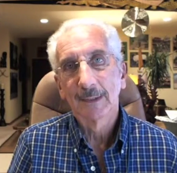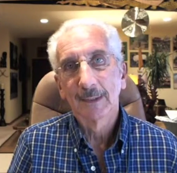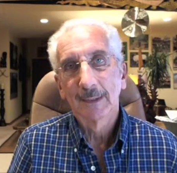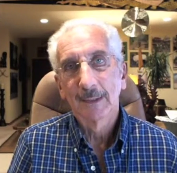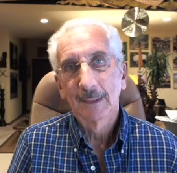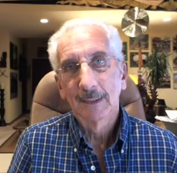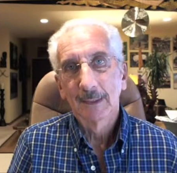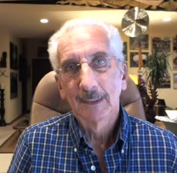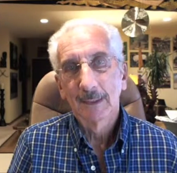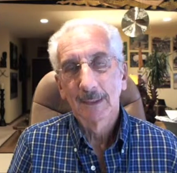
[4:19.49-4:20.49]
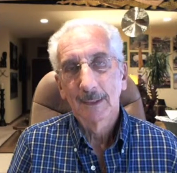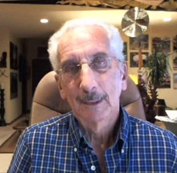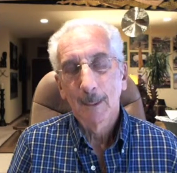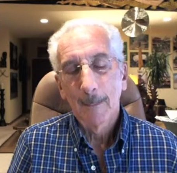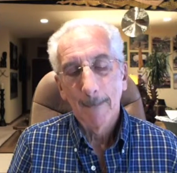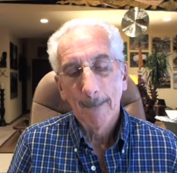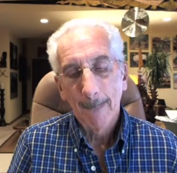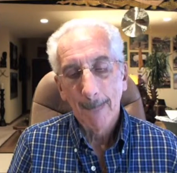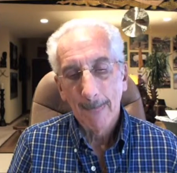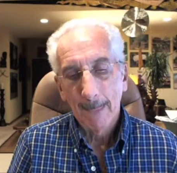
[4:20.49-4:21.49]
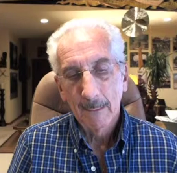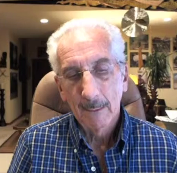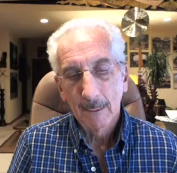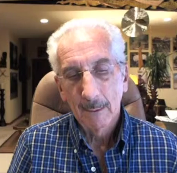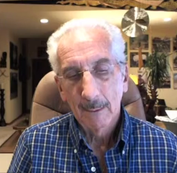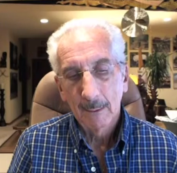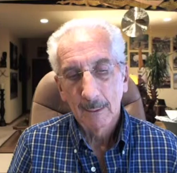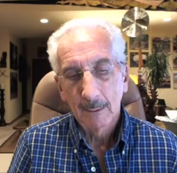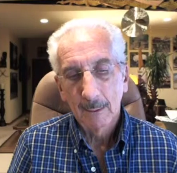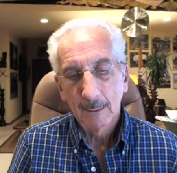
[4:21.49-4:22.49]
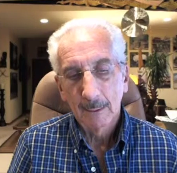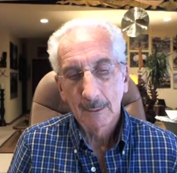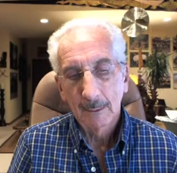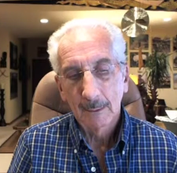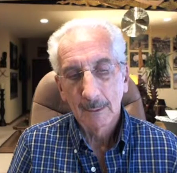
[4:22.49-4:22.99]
Nothing is said.